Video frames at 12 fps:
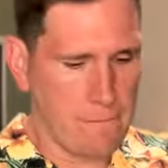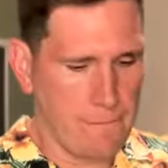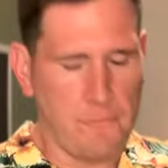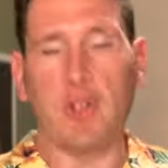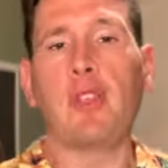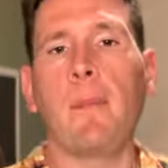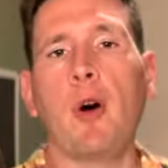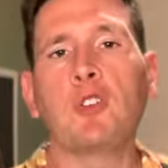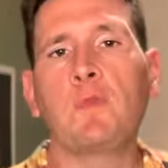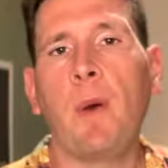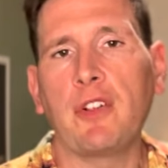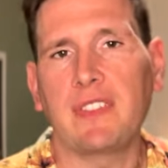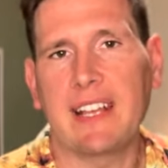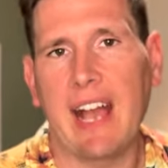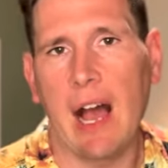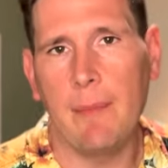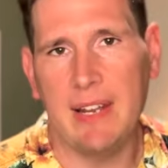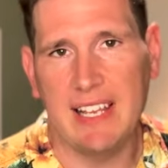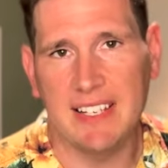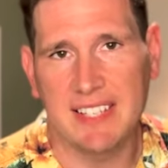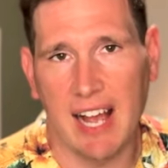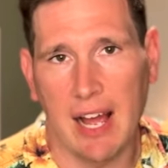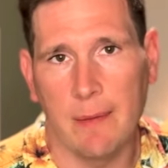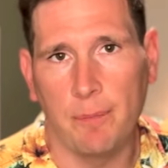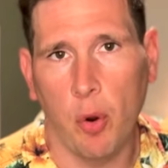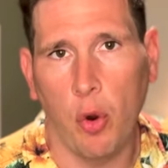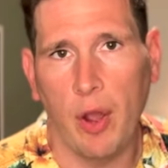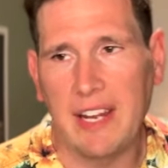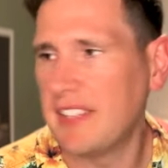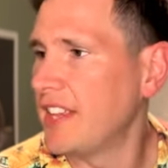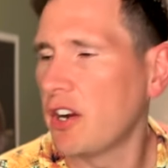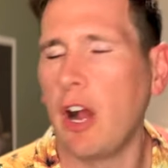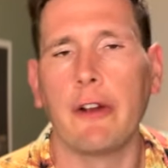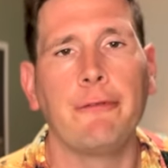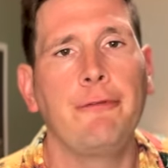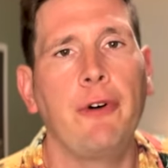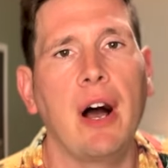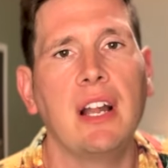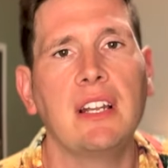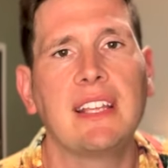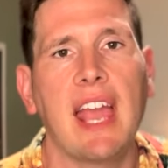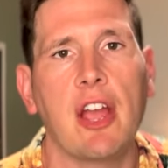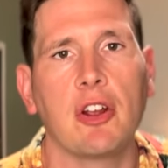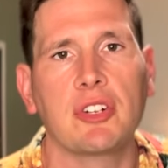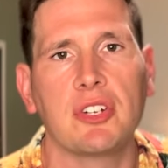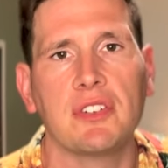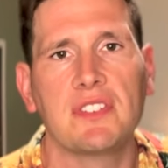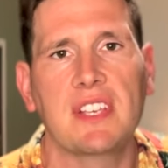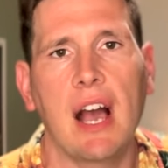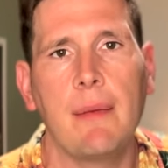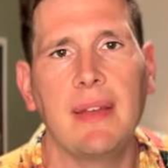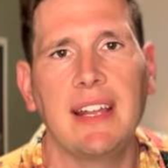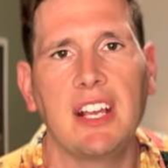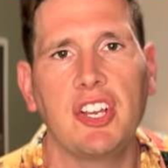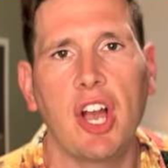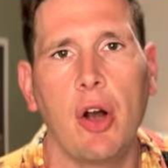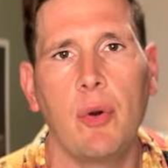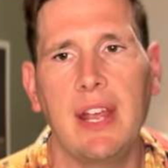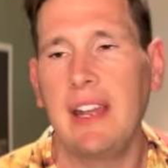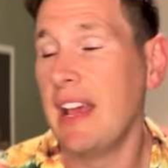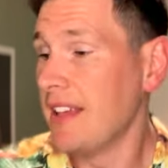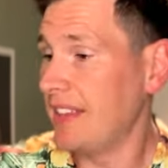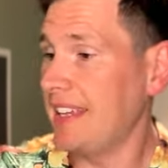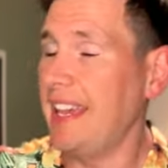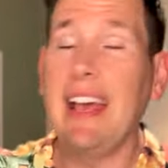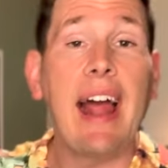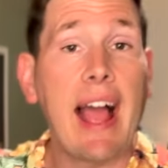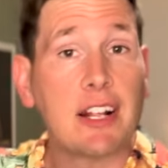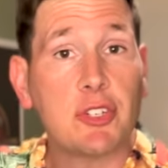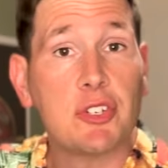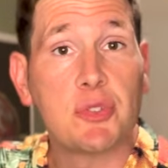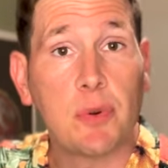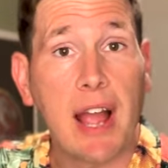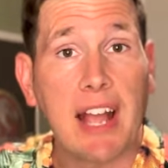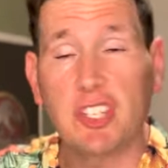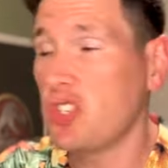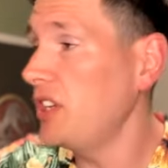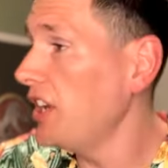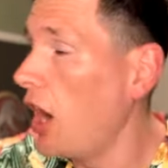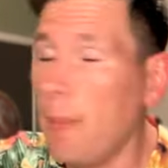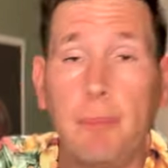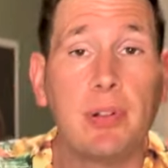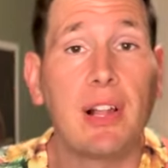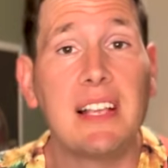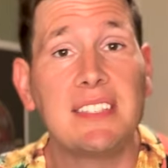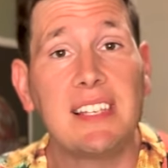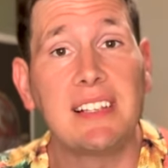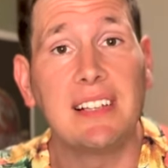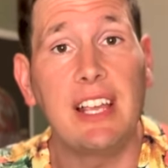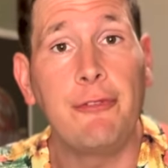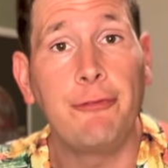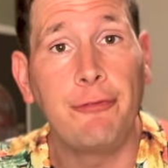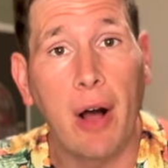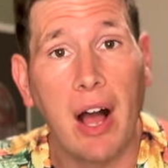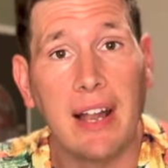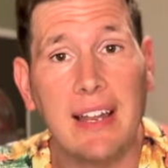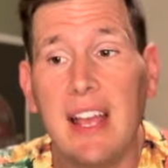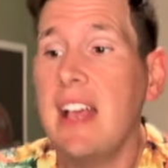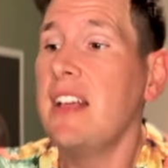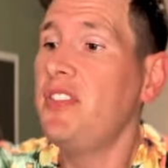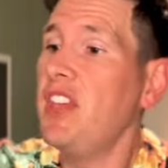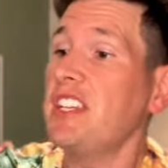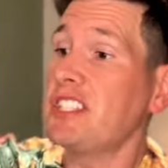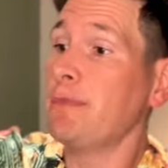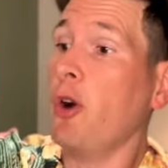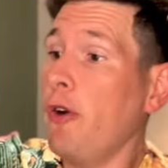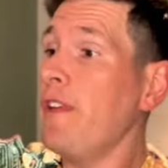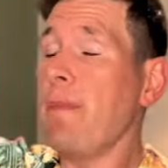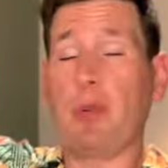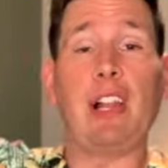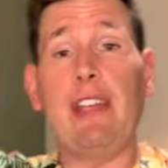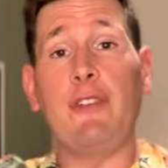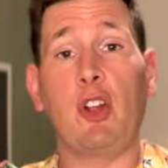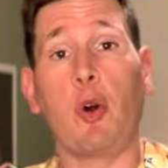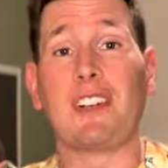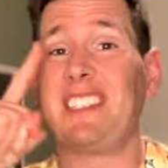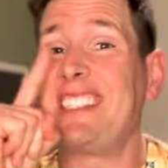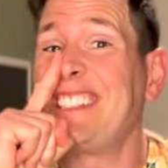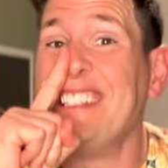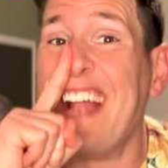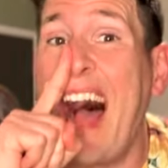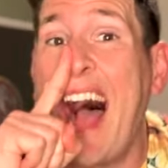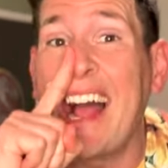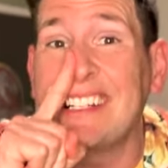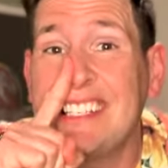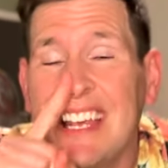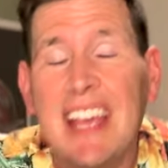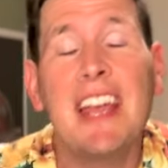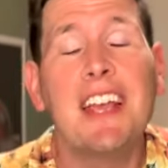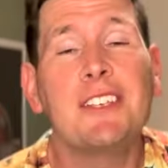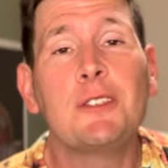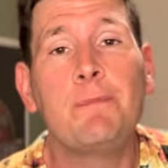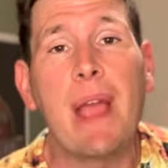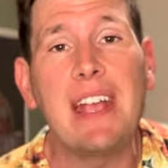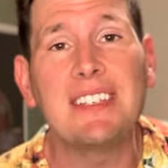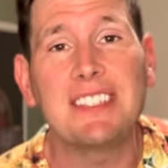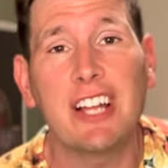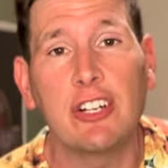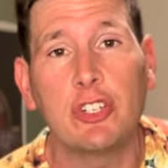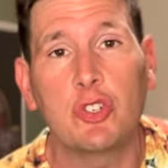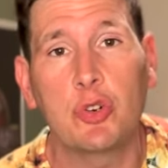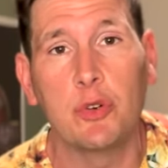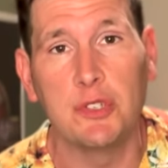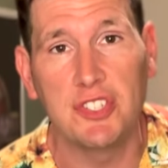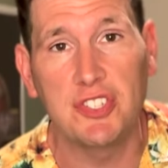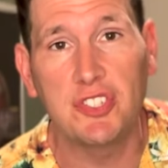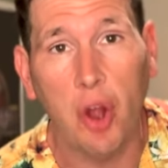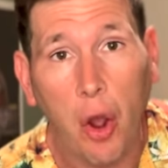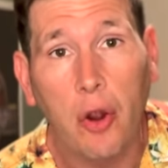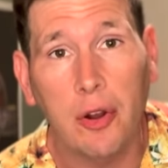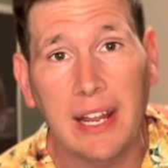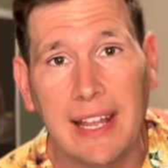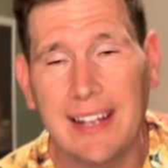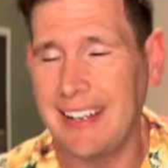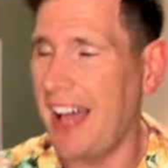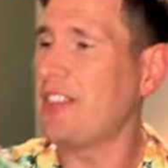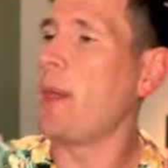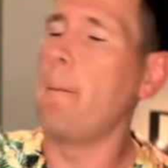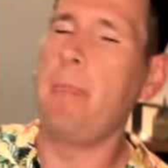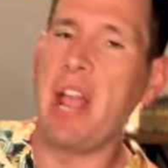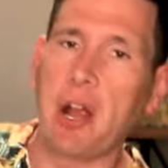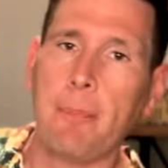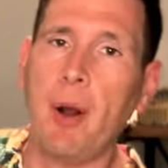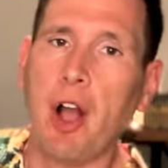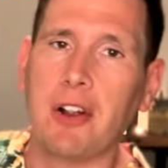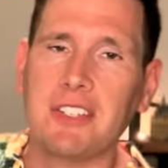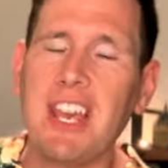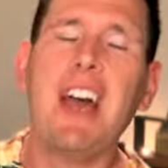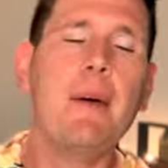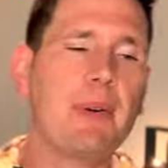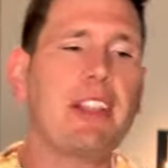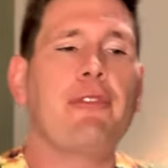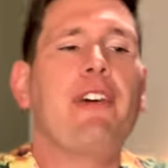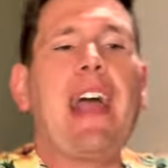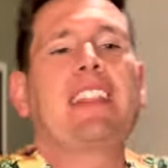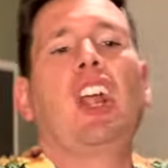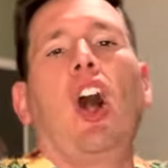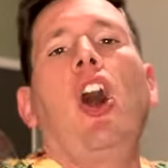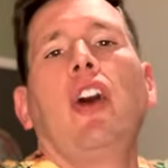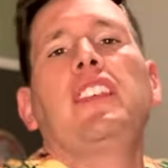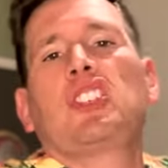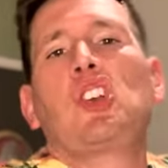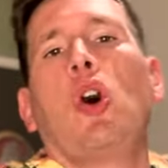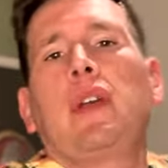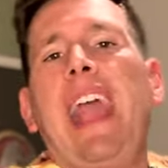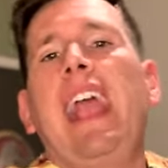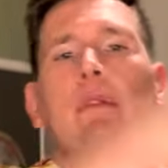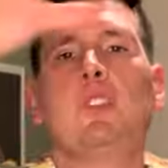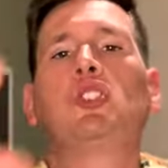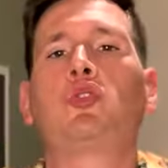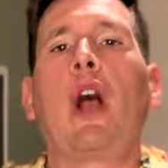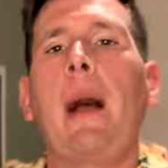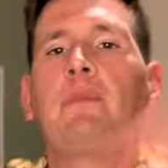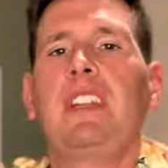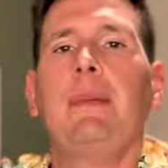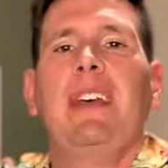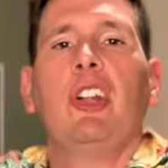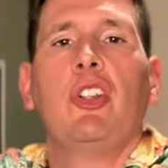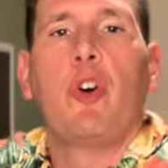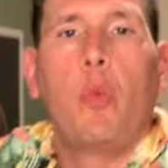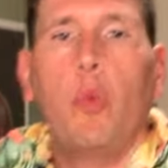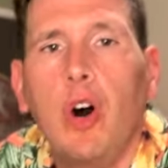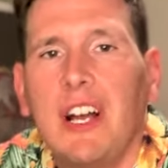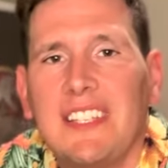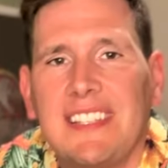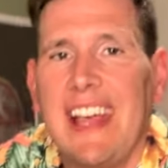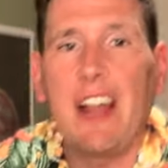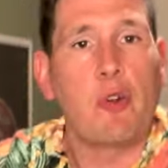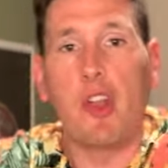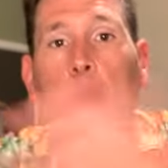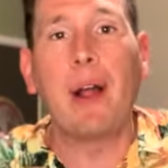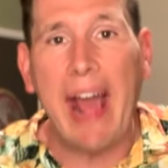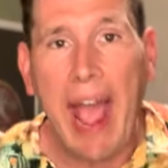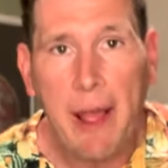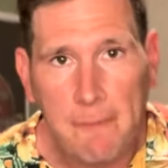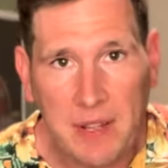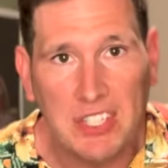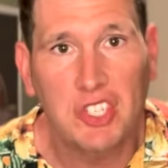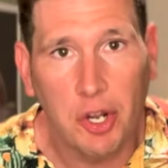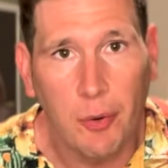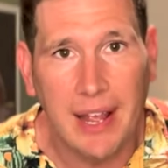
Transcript: For the most part, the comedy is on point. There are fun characters coming and going. The kid actors were actually all pleasantly fun. This movie, believe it or not, is based on a true story. Not the bear part, but the fact that all this cocaine was dropped in the middle of the woods and they don't know what happened to